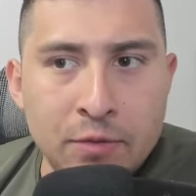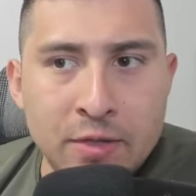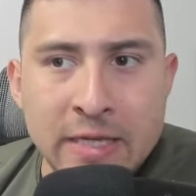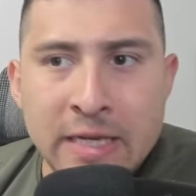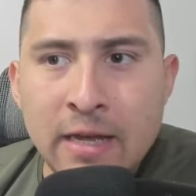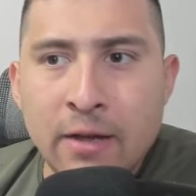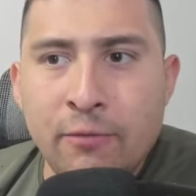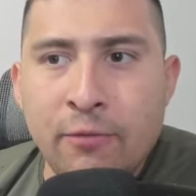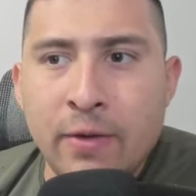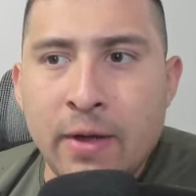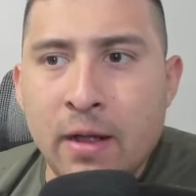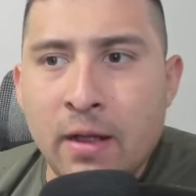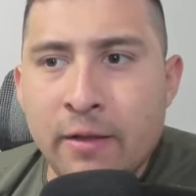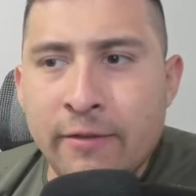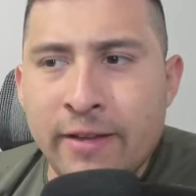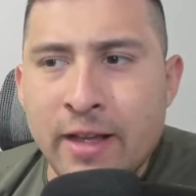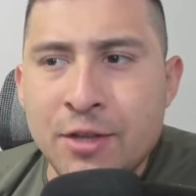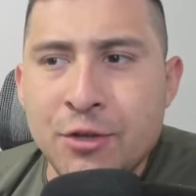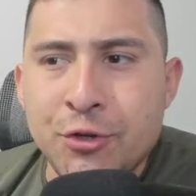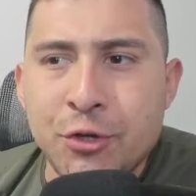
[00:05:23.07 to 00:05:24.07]
TFL
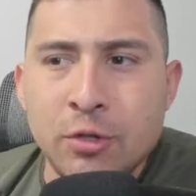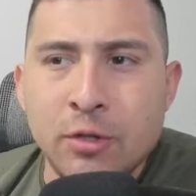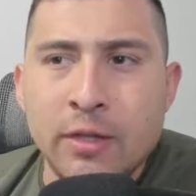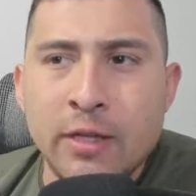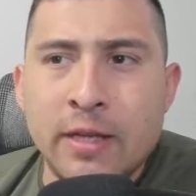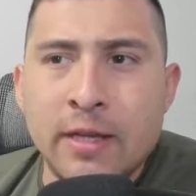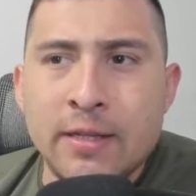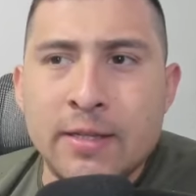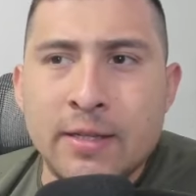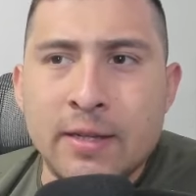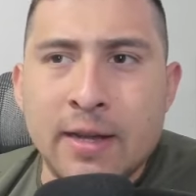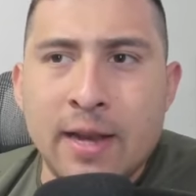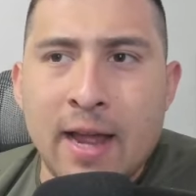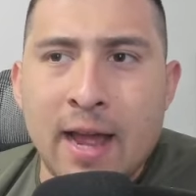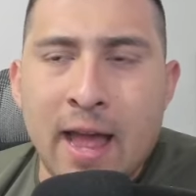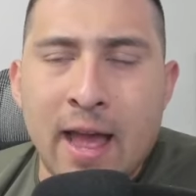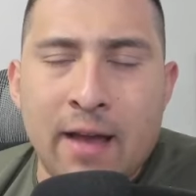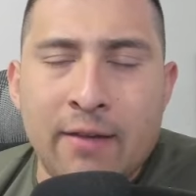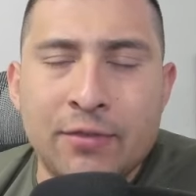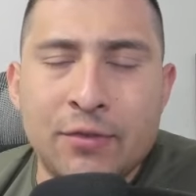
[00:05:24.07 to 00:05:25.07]
eventually is going to
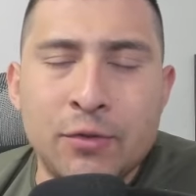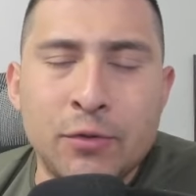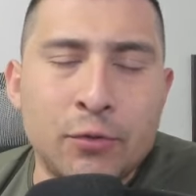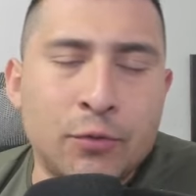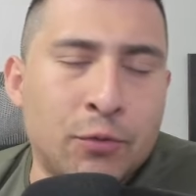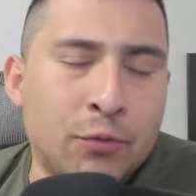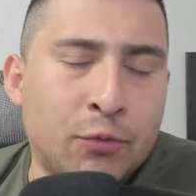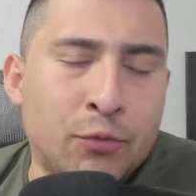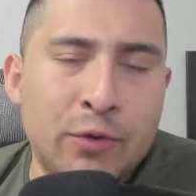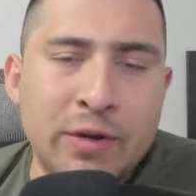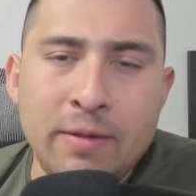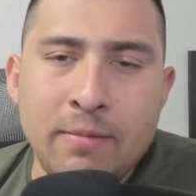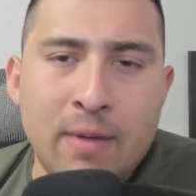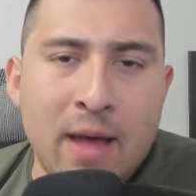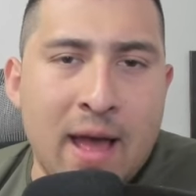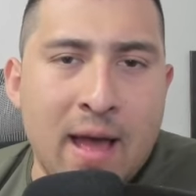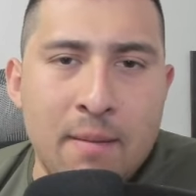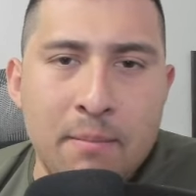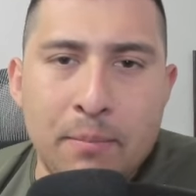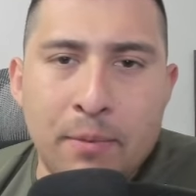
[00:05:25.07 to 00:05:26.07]
have to
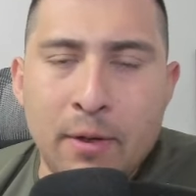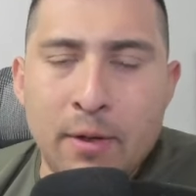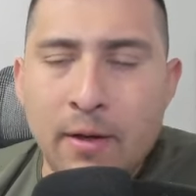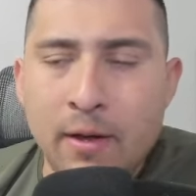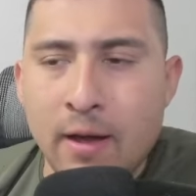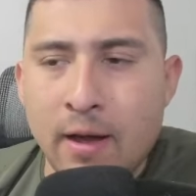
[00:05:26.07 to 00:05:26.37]
revamp.